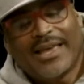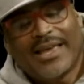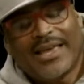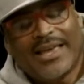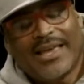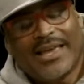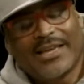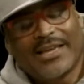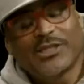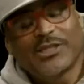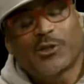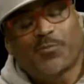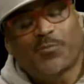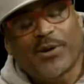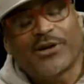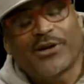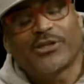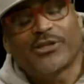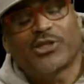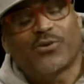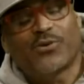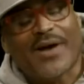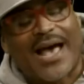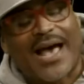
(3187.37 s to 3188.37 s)
In
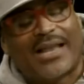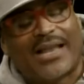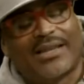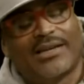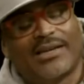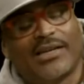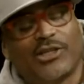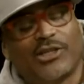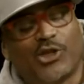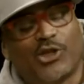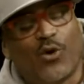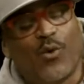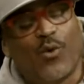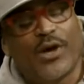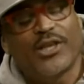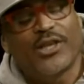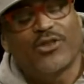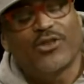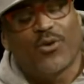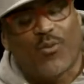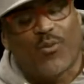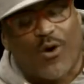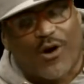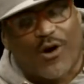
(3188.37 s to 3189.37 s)
spirituality, doing
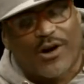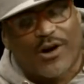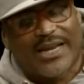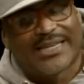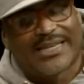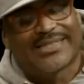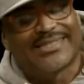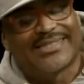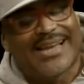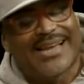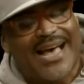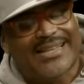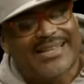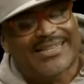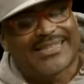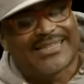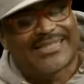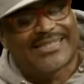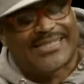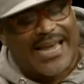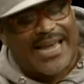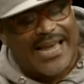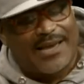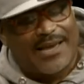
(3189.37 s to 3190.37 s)
the work is not the
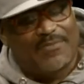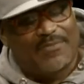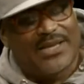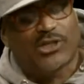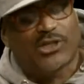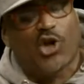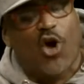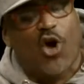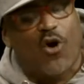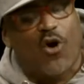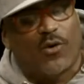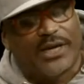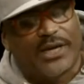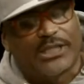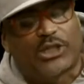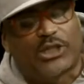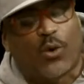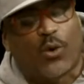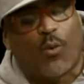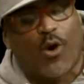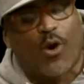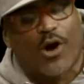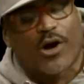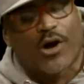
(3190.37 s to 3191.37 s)
same as going to
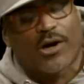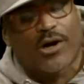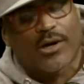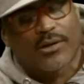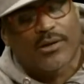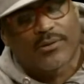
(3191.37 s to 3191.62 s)
work.